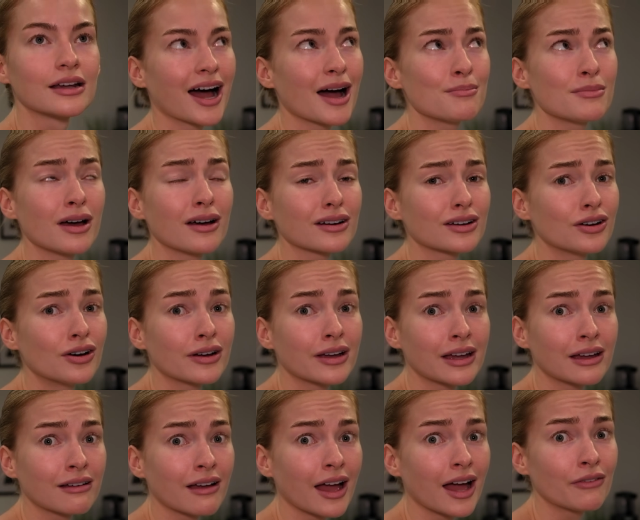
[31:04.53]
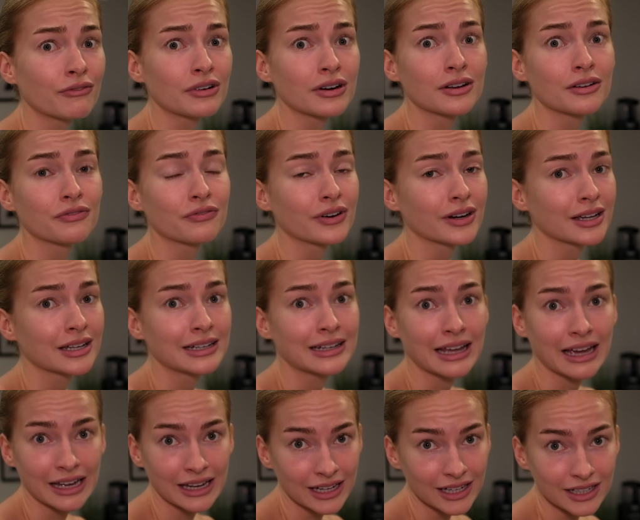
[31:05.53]
I'm not cooking every freaking
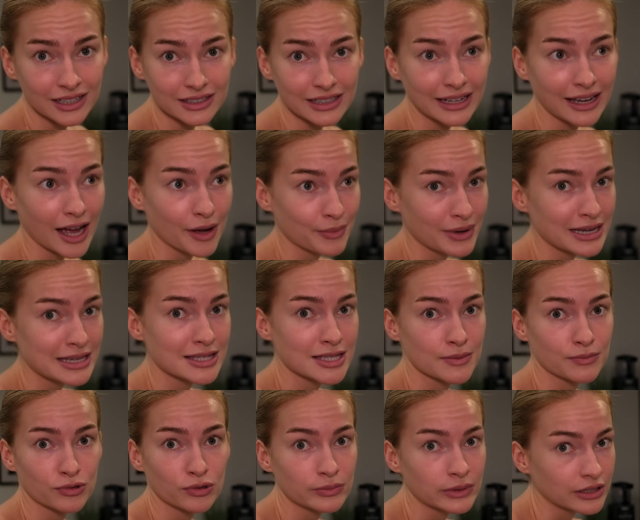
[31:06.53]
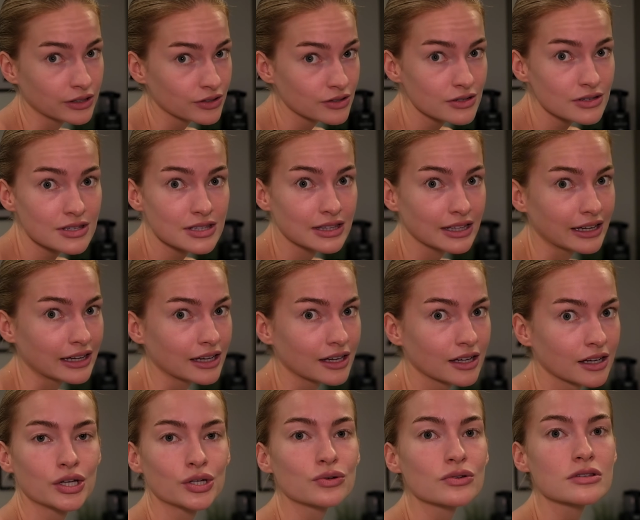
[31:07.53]
day. Like I make simple meals.
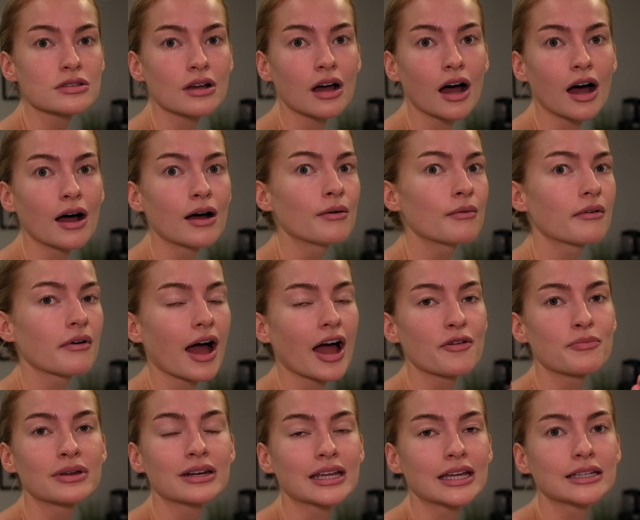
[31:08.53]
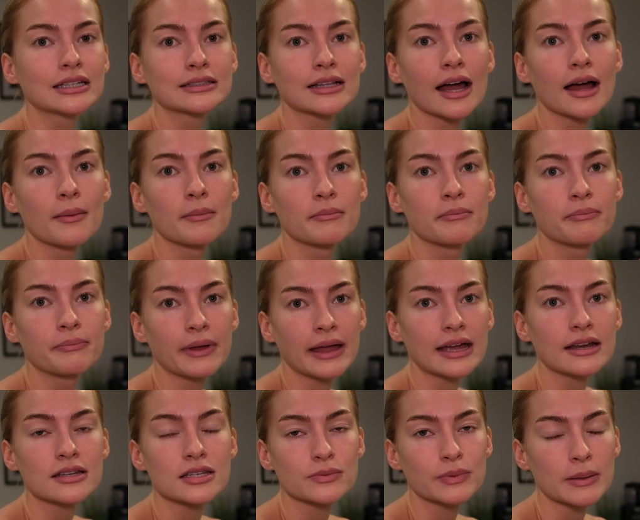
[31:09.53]
Like you saw, I've been eating that
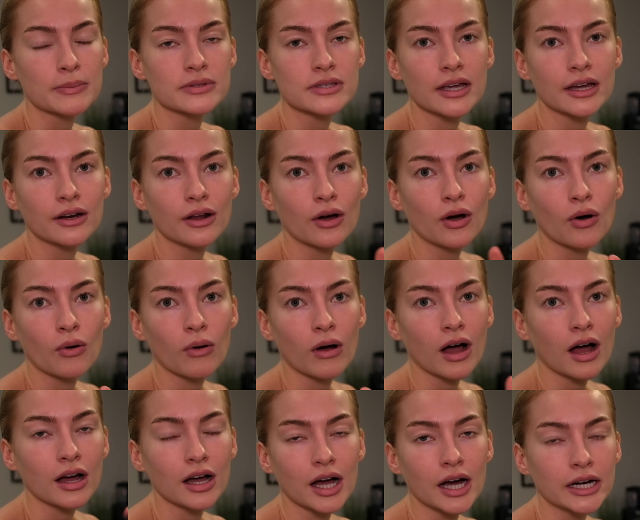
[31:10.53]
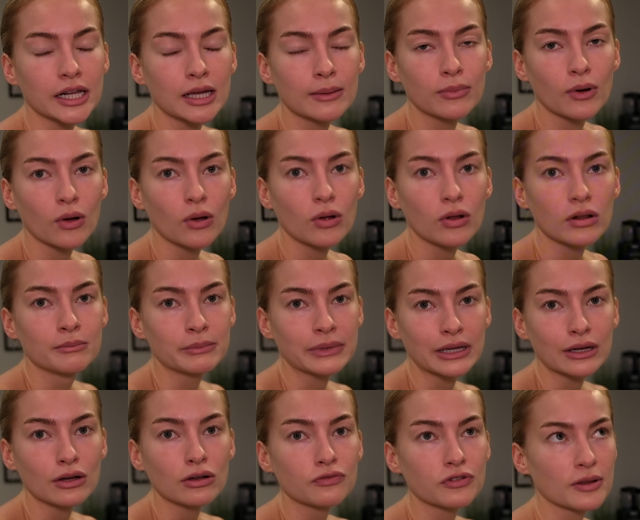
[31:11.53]
baked sweet potato hot honey bowl
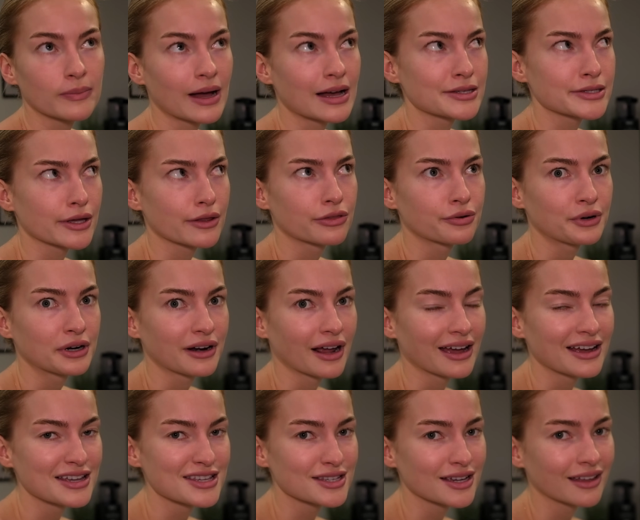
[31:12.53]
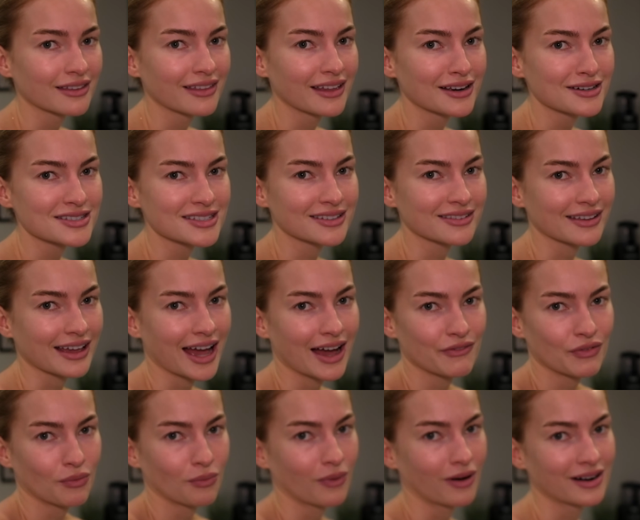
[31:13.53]
meal for the past like 3 days, I think, just because I
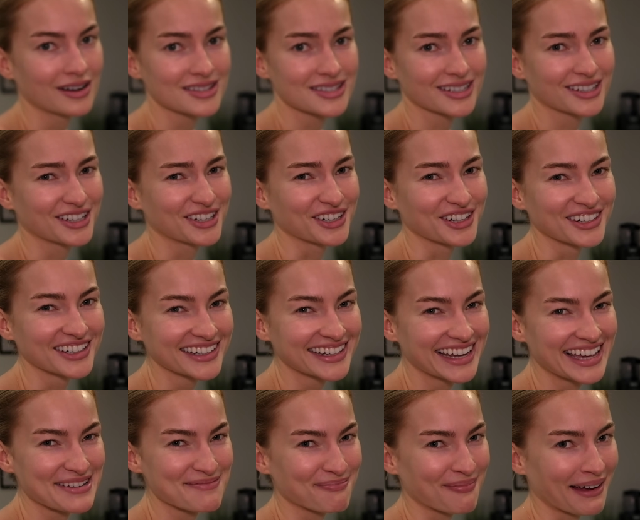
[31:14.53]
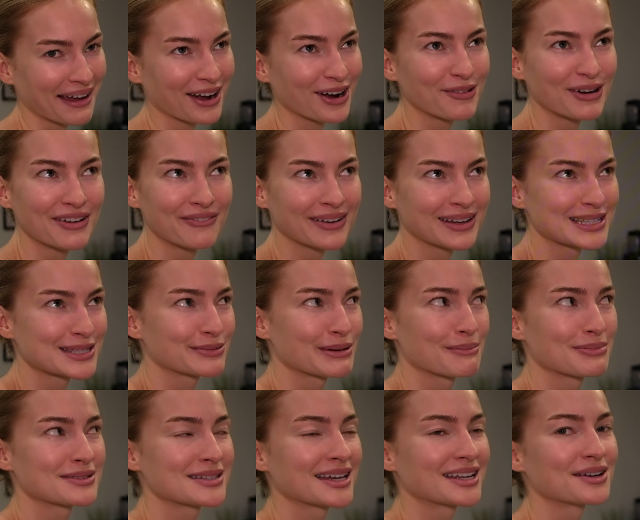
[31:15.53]
haven't wanted to cook, and microwaving a sweet
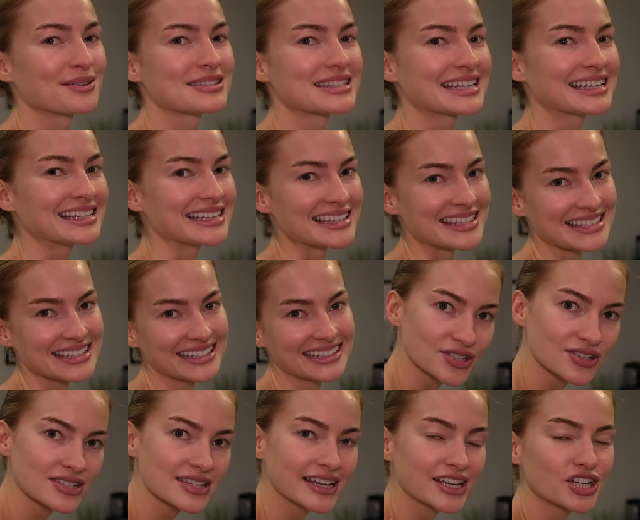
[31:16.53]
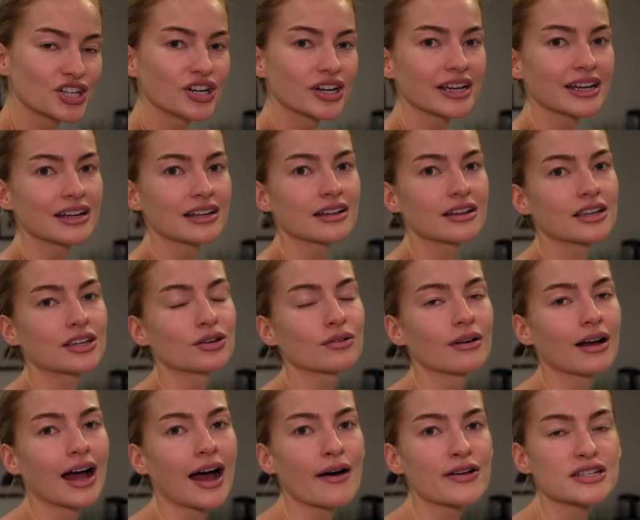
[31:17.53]
potato is easy. Just like cooking, you
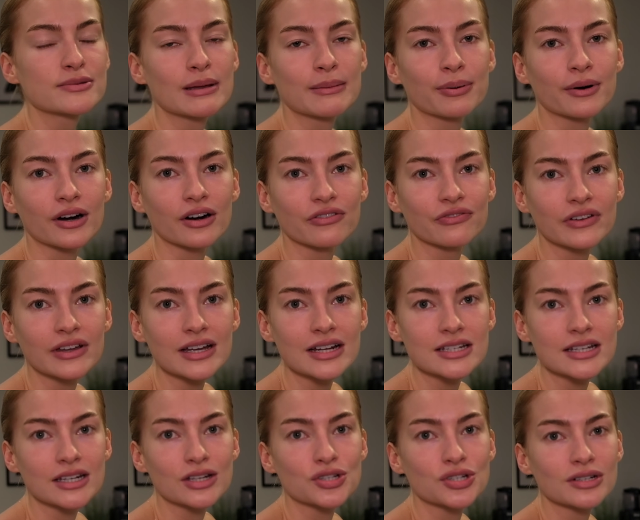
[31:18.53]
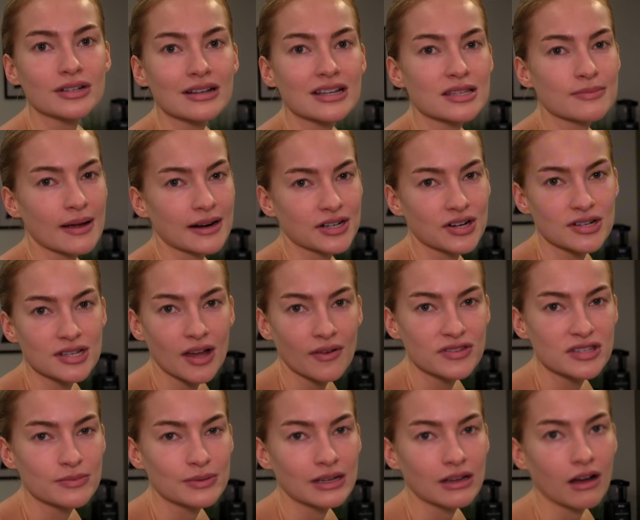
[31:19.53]
don't have to be perfect, and you shouldn't expect yourself
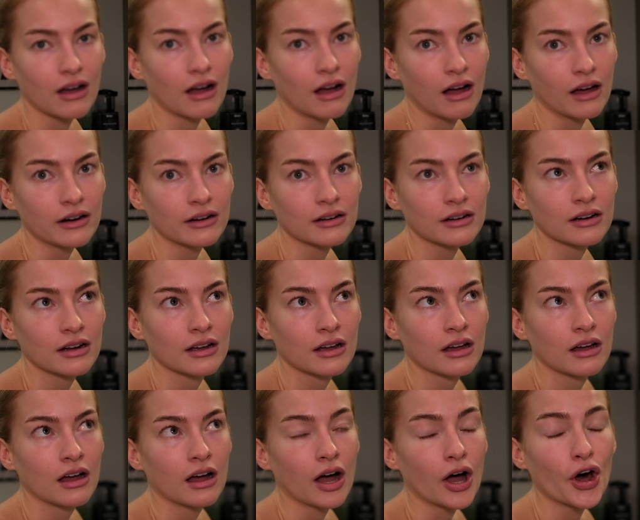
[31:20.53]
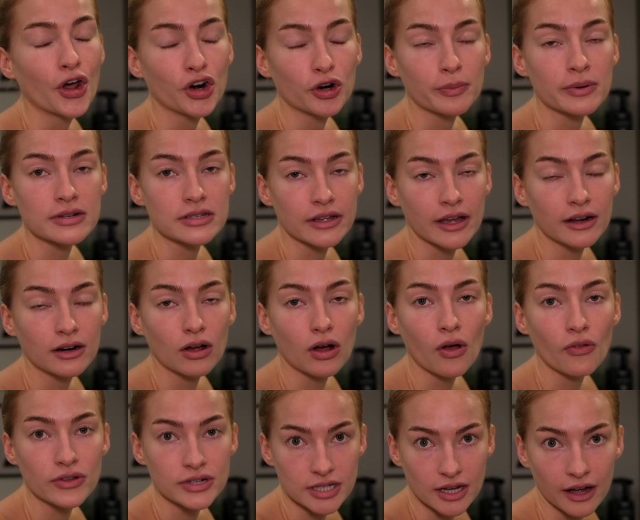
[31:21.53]
to be on 100%
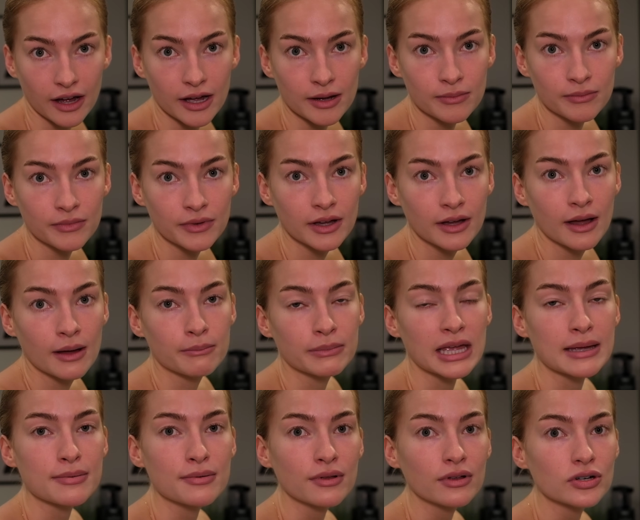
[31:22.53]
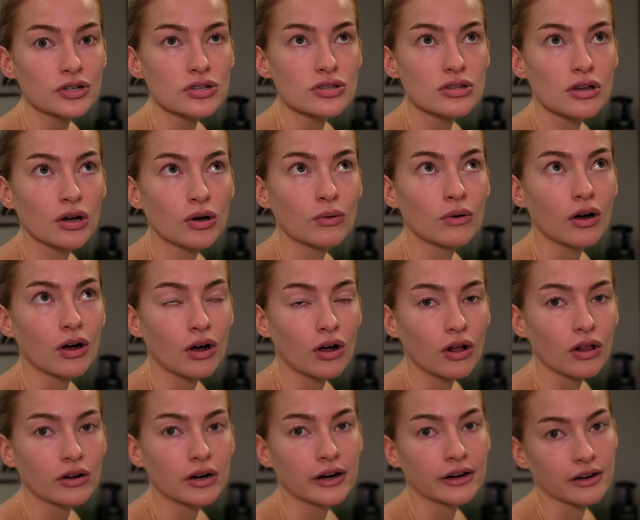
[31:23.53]
all the time. People are so
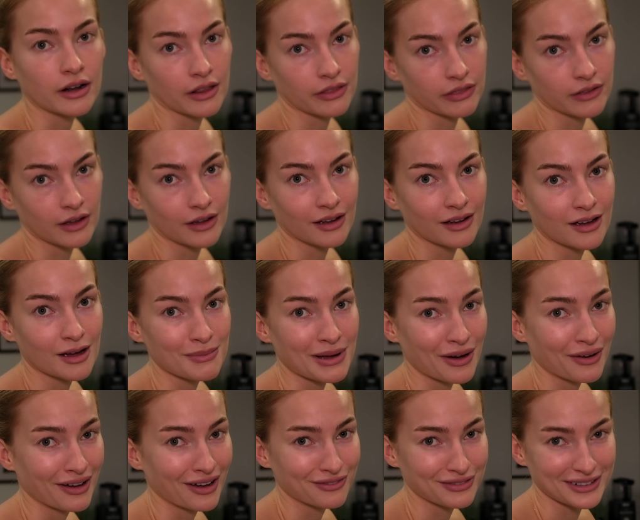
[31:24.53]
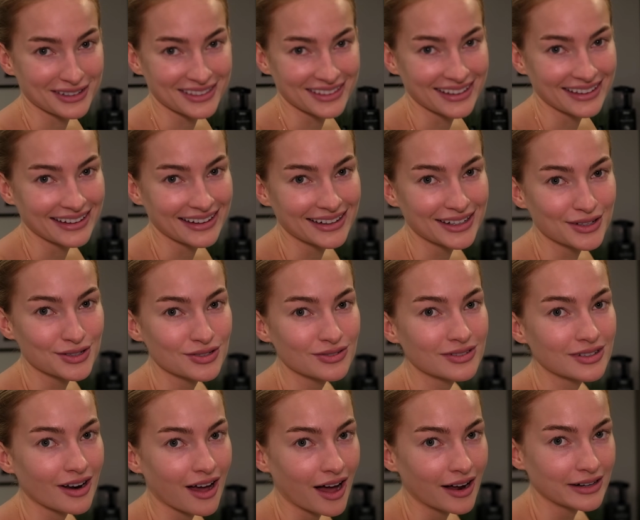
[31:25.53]
all or nothing about everything, and you do
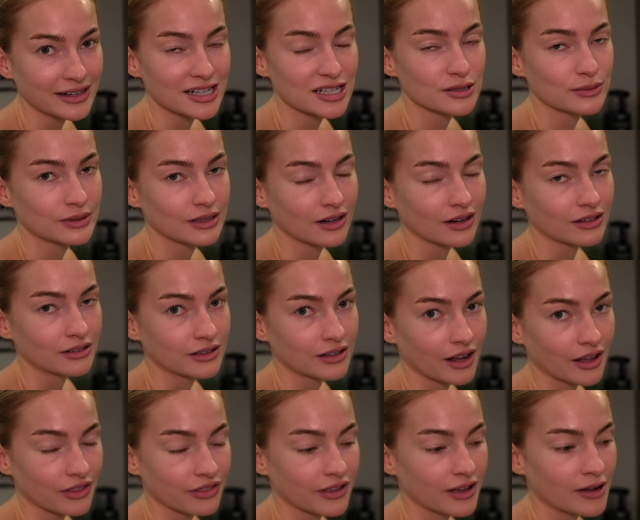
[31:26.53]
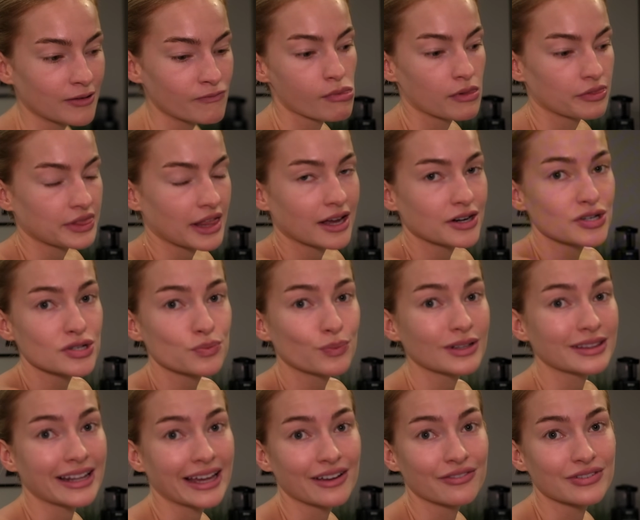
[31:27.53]
not need to be all or nothing. That's just
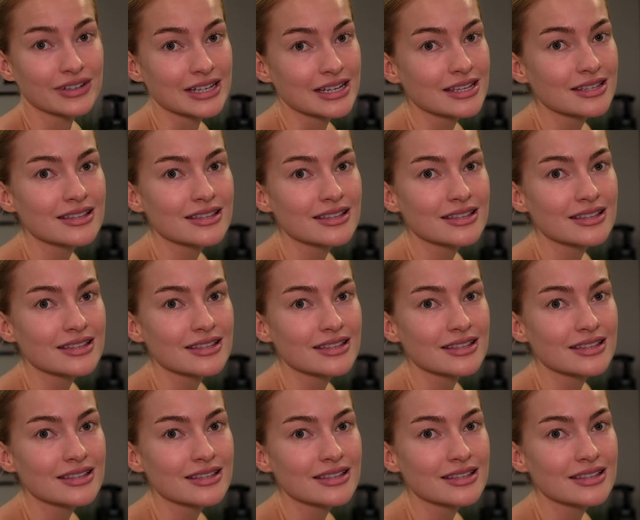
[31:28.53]
what life is.